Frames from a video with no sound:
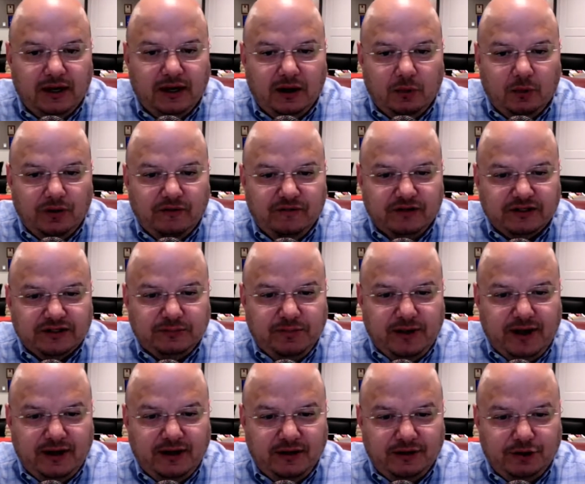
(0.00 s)
We've
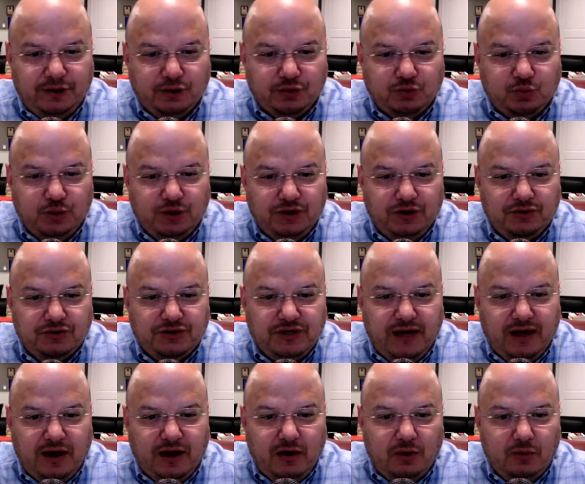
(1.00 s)
expanded those windows
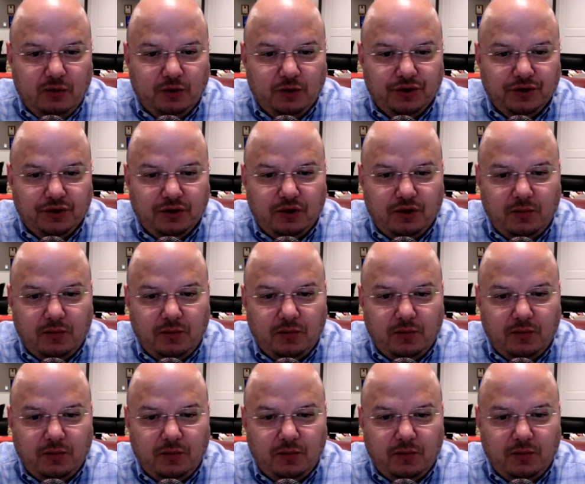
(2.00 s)
now where they're